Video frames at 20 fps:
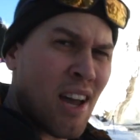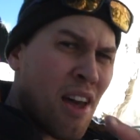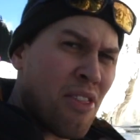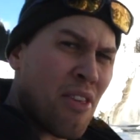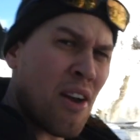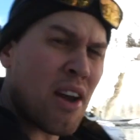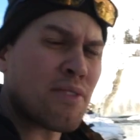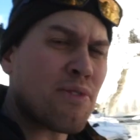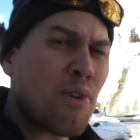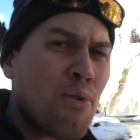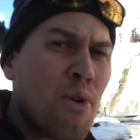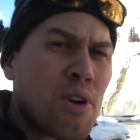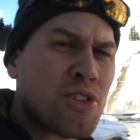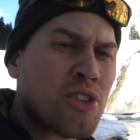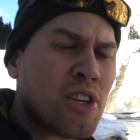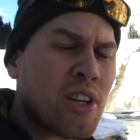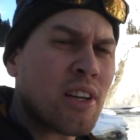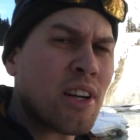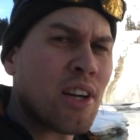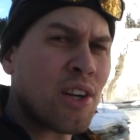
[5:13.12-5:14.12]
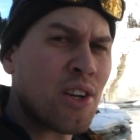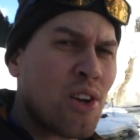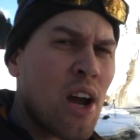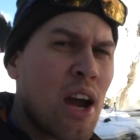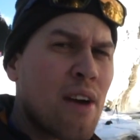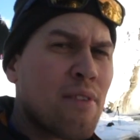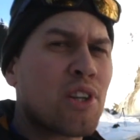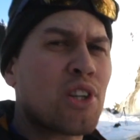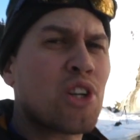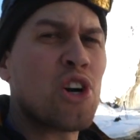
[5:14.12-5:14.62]
thanks for watching. You
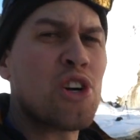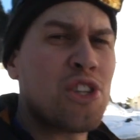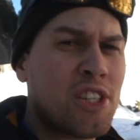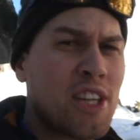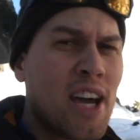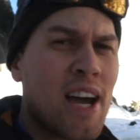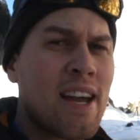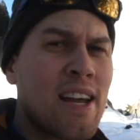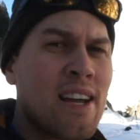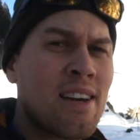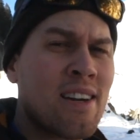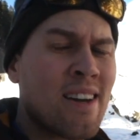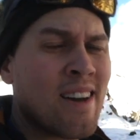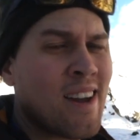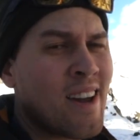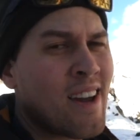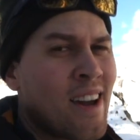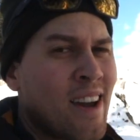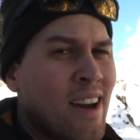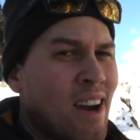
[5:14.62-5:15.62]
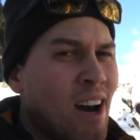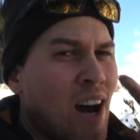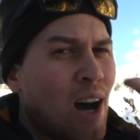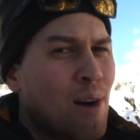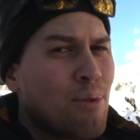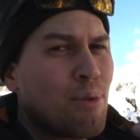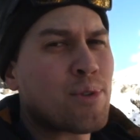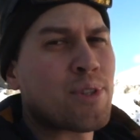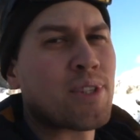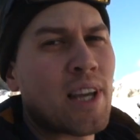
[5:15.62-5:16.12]
have a good day. I
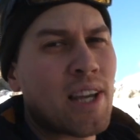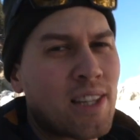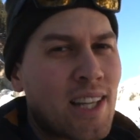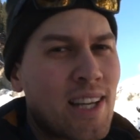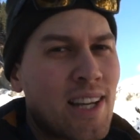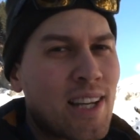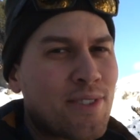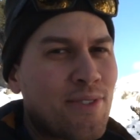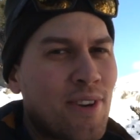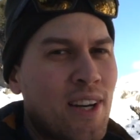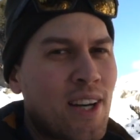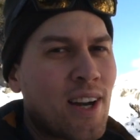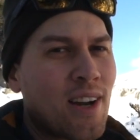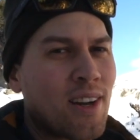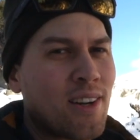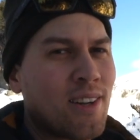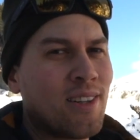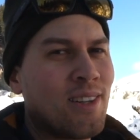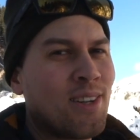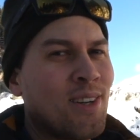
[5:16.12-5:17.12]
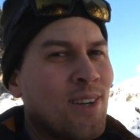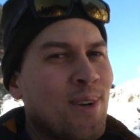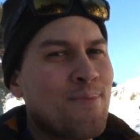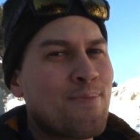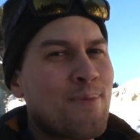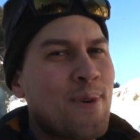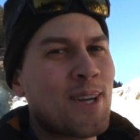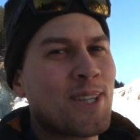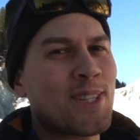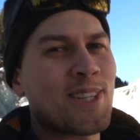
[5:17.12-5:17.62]
will see you in the next video.
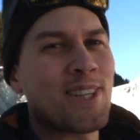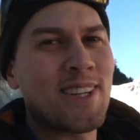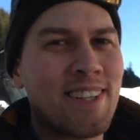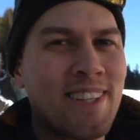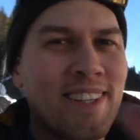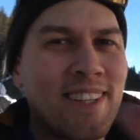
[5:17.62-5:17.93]
Peace.